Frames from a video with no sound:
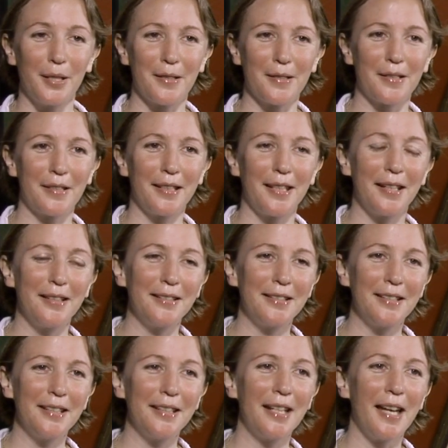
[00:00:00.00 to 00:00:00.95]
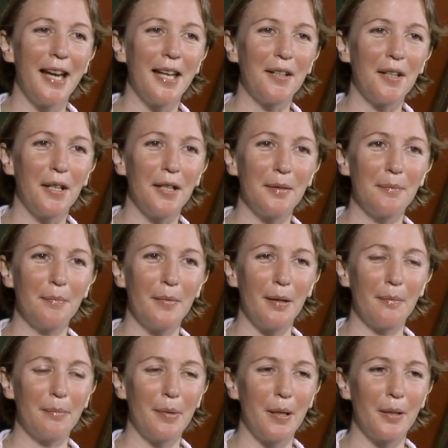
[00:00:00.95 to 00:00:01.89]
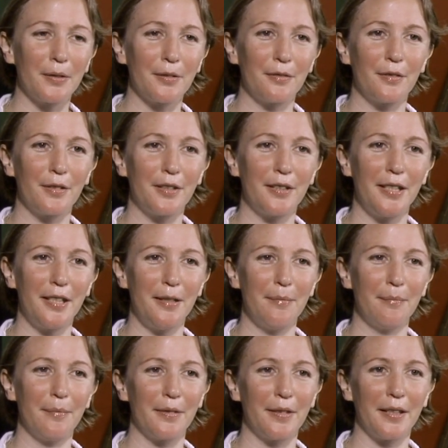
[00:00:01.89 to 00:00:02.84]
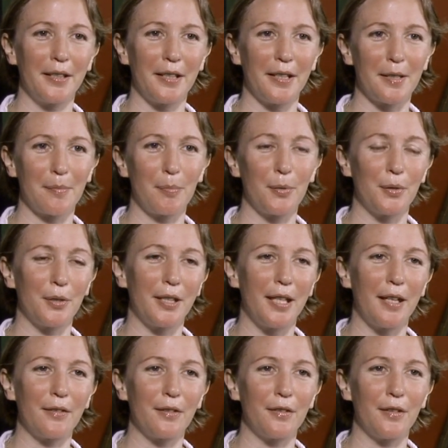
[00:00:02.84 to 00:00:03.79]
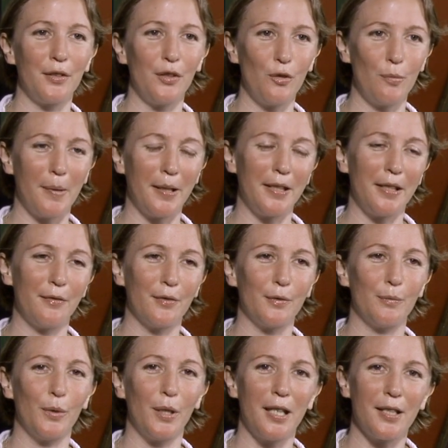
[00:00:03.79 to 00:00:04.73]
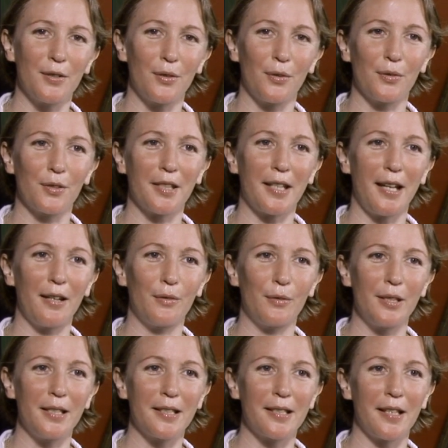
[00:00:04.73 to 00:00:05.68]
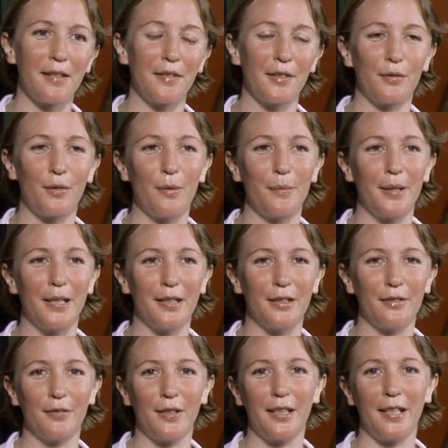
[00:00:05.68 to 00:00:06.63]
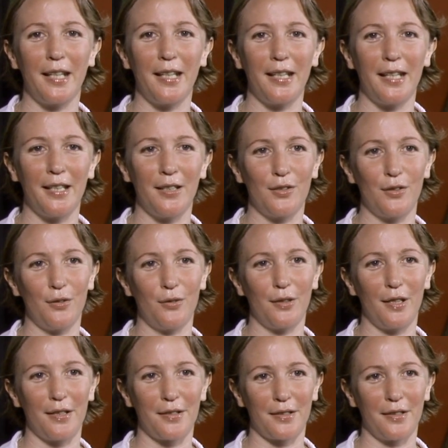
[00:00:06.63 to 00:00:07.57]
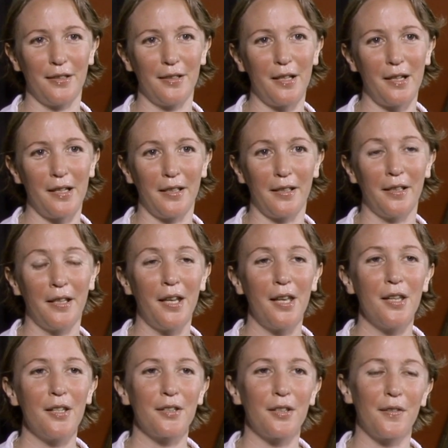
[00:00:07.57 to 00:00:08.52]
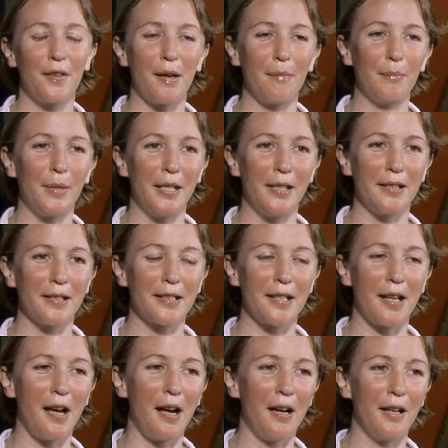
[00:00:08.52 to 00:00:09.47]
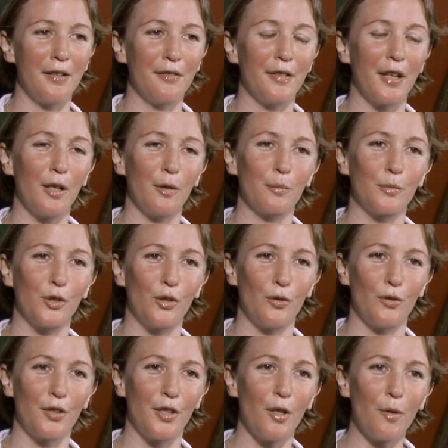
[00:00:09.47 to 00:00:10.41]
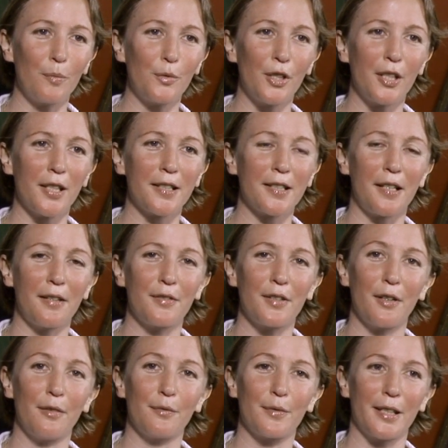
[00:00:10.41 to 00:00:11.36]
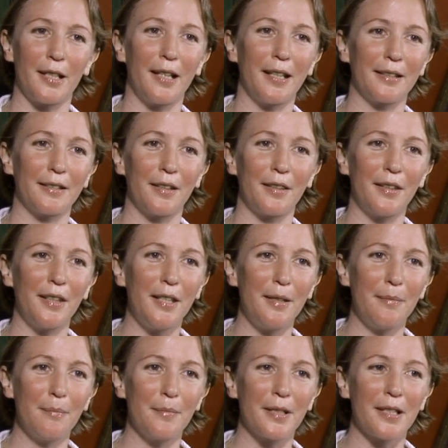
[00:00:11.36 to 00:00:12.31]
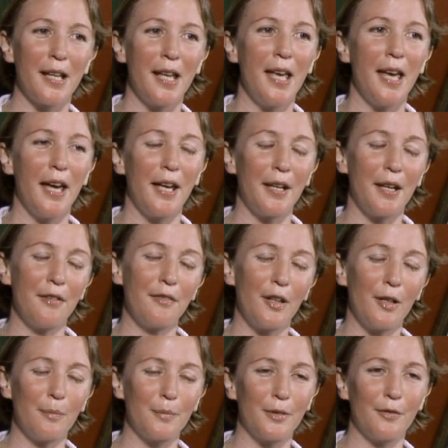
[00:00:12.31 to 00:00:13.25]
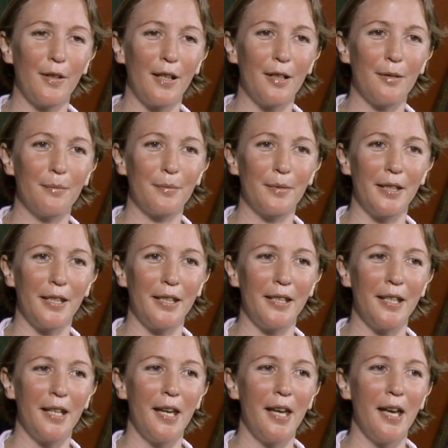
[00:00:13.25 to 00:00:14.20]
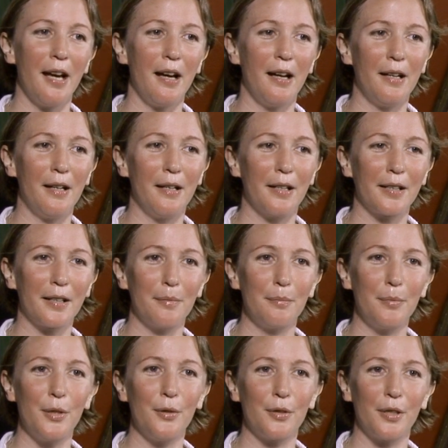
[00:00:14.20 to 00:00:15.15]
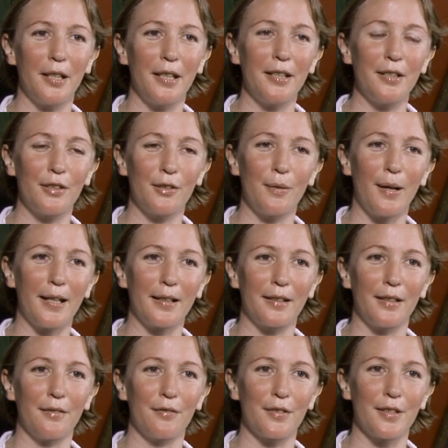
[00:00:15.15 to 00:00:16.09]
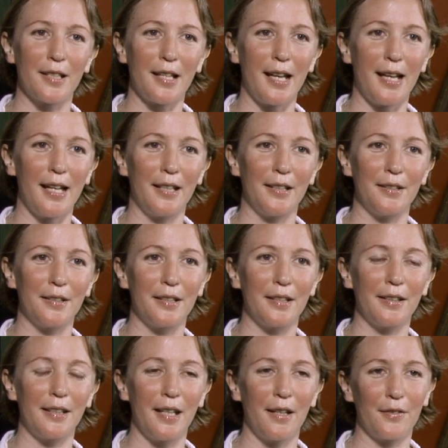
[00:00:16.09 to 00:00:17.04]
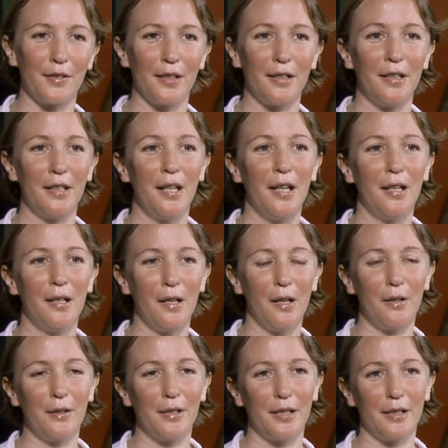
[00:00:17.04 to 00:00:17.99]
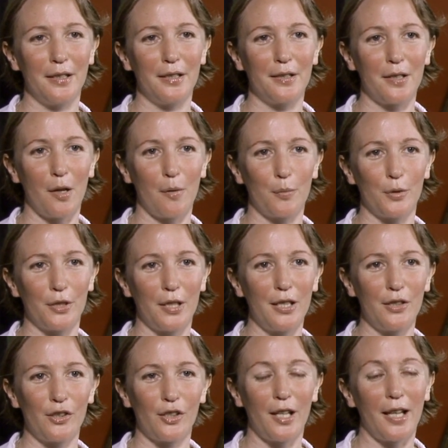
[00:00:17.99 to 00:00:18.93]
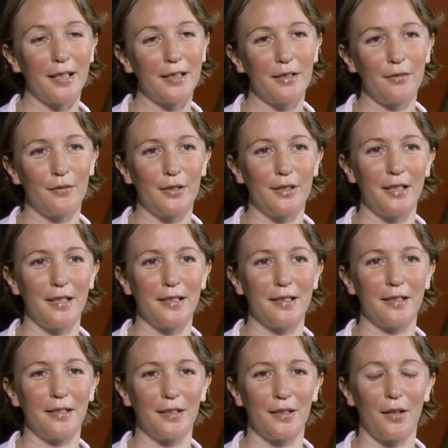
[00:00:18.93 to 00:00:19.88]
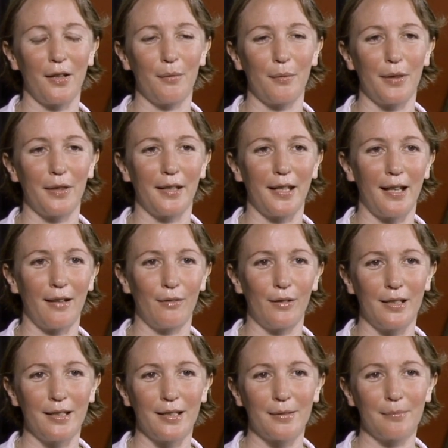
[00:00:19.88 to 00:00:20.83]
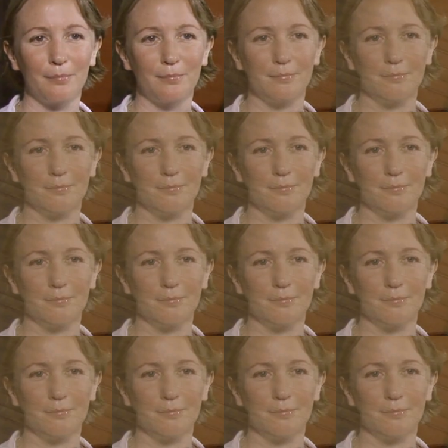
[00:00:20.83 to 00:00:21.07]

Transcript: Kirstin Kennedy and I'm part of the team that has put together the new medieval and renaissance galleries that are opening at the V&A in 2009. So that means I've helped choose the objects, I've helped select the themes and I've helped develop the uh, computer interactives and the other learning and interpretation activities that are going with the galleries.